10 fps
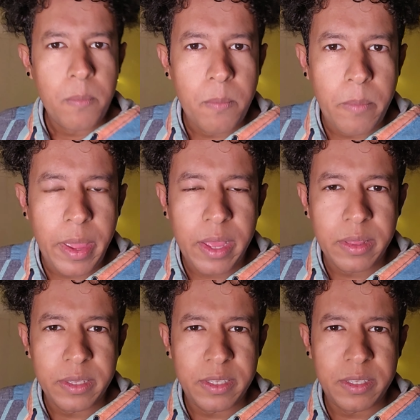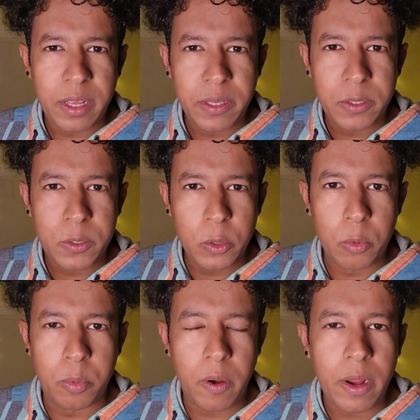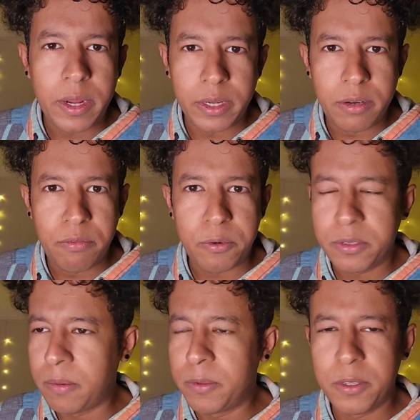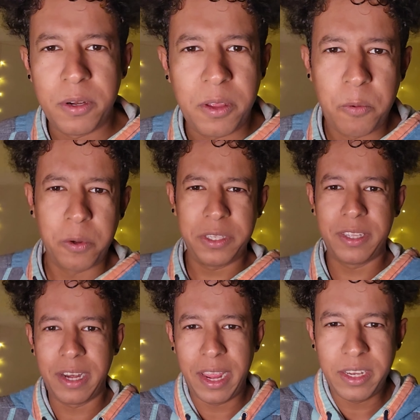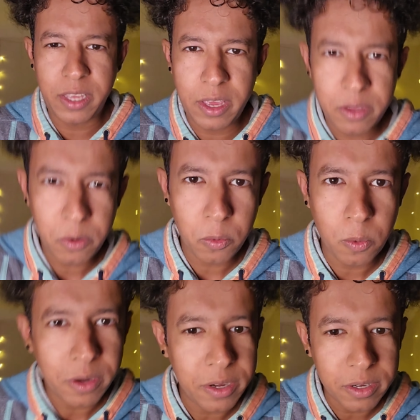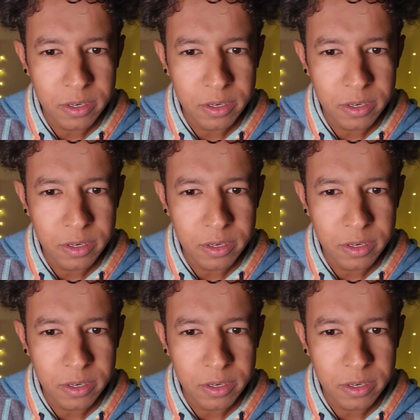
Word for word: Man, this is like so bright for some reason. Like, what is that, eight K or what?